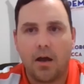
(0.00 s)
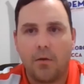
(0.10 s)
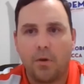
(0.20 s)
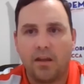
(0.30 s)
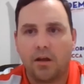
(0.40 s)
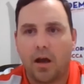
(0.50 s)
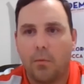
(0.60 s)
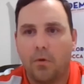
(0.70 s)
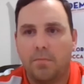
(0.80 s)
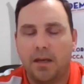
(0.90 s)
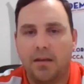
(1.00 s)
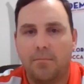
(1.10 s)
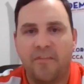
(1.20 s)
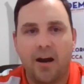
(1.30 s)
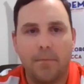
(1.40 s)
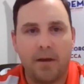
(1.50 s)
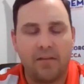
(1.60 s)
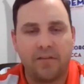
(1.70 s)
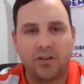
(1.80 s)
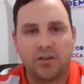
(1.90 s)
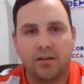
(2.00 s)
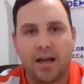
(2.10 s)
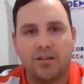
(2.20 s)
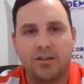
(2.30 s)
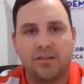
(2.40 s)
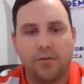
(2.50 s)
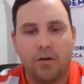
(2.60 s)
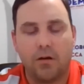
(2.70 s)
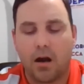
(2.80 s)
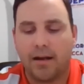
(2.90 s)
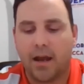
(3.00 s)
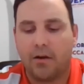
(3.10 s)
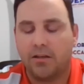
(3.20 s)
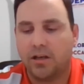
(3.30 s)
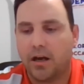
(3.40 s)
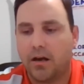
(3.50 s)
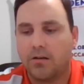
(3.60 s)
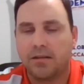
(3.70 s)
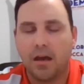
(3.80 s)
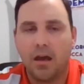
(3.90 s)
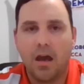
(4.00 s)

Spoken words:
we thought would be very beneficial, not just for our county chairs,